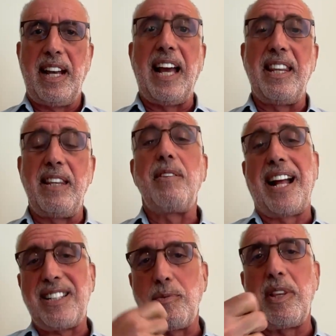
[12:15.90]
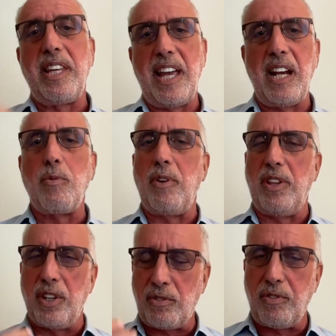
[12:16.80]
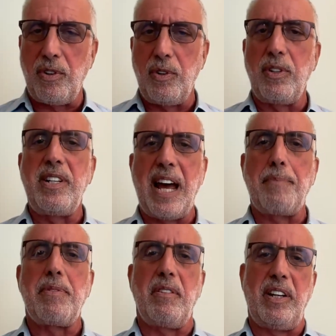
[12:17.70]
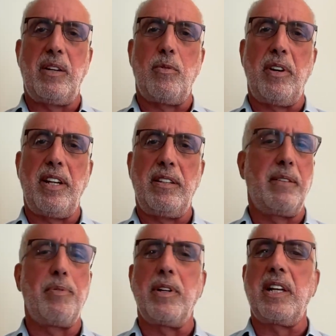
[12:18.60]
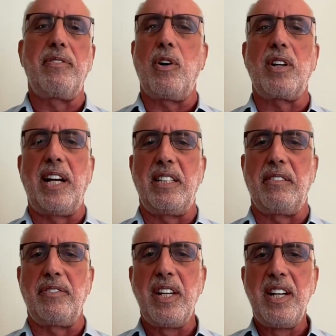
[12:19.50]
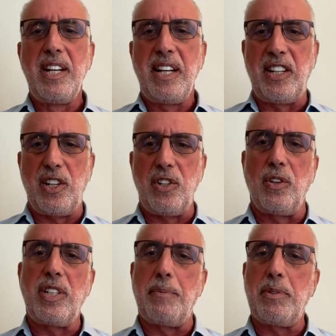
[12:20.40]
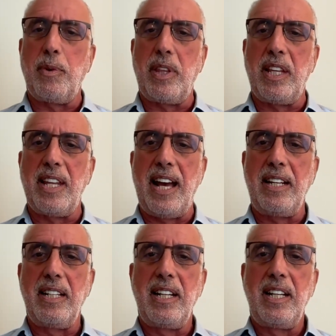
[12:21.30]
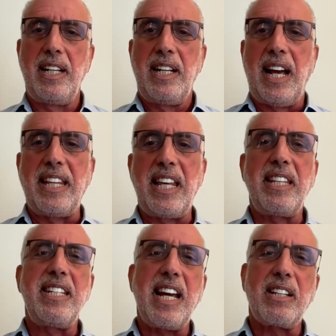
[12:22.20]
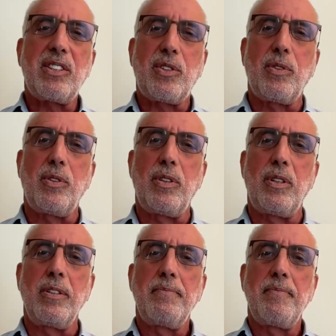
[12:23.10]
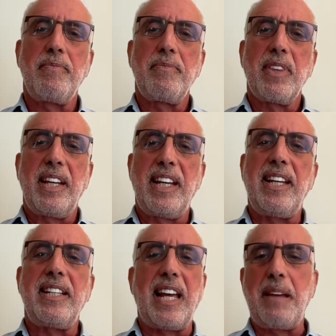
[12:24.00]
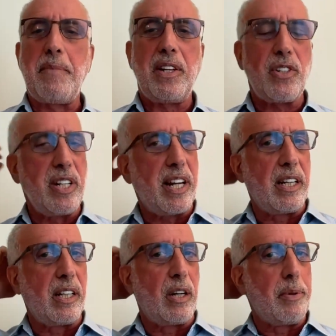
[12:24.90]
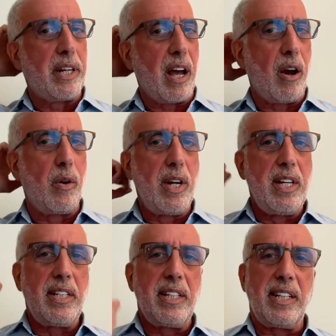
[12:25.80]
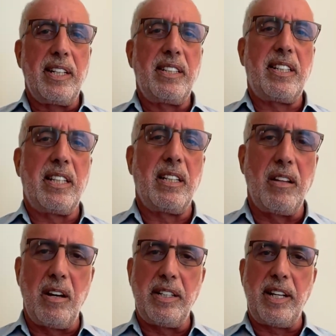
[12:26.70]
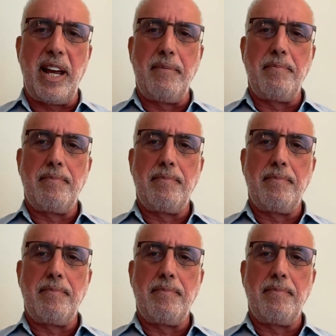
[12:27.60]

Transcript: And that's with the inquiry, the true depth of inquiry. The book gives all kinds of additional tips within that. And then the next tool is, and I mentioned it a little bit ago, is the long game.